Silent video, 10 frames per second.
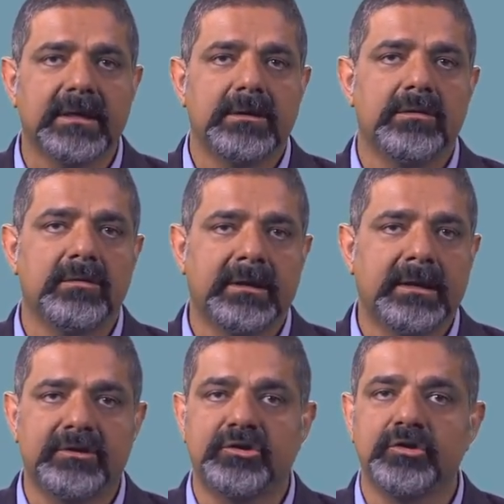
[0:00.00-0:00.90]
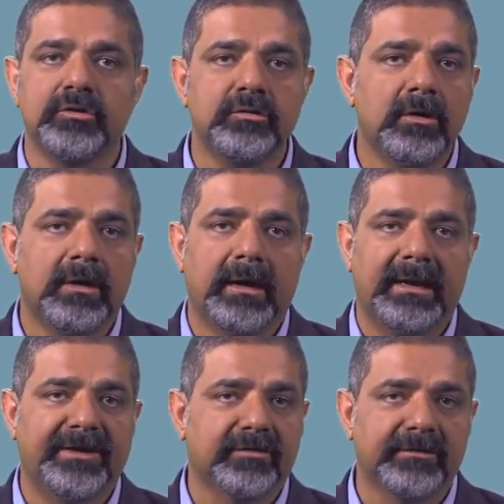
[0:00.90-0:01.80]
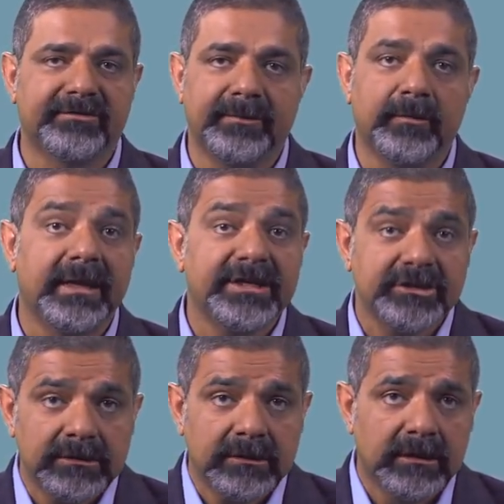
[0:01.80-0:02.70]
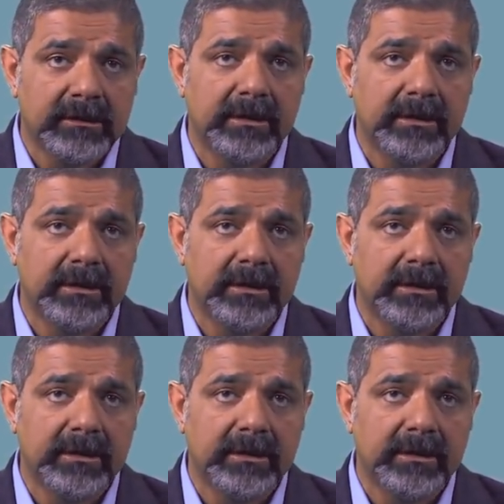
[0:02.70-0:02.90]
you can do electrical stimulation